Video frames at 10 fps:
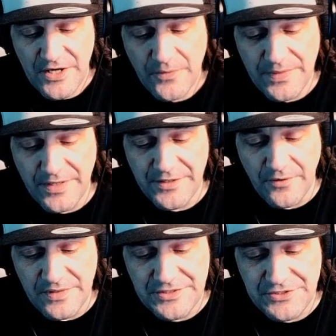We are
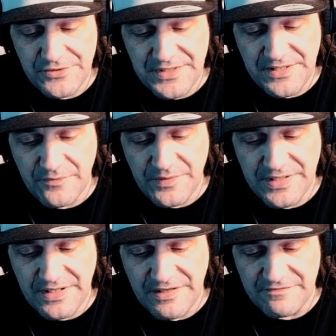going to get
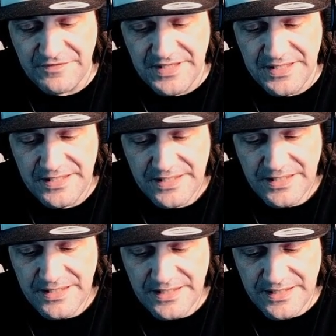rid of the
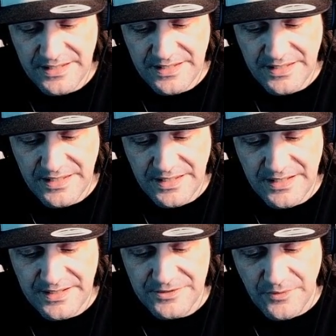
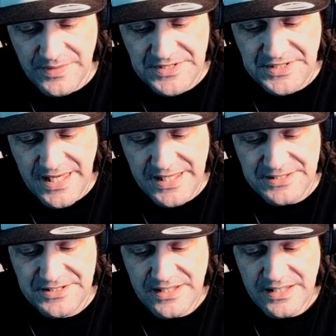noise
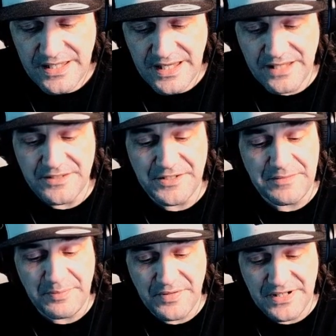gates and the
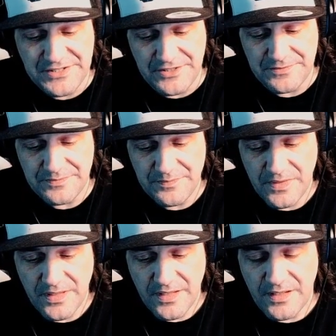compressor.
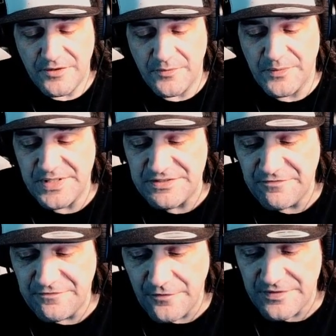The reason
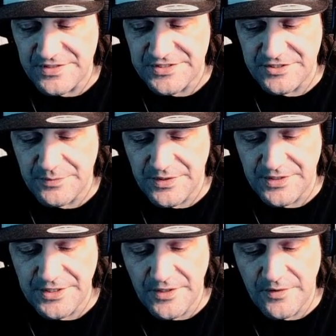for this is we're
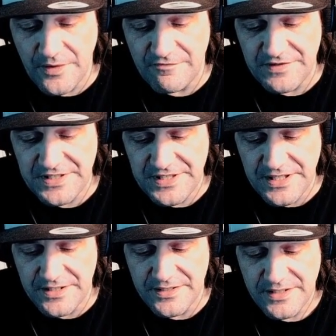going to go over
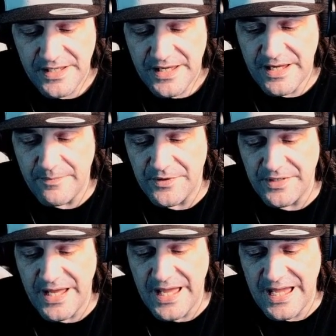here and we're
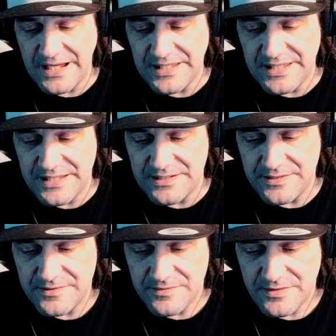going to add
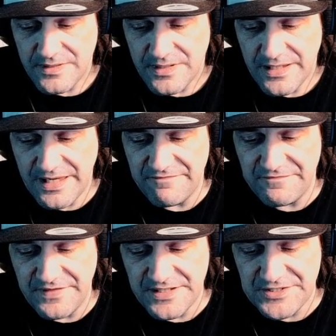in a
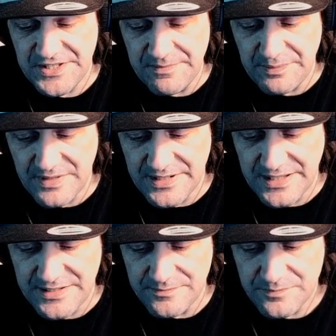VST
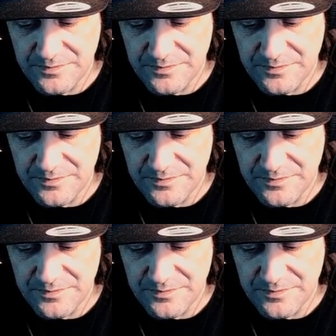plugin.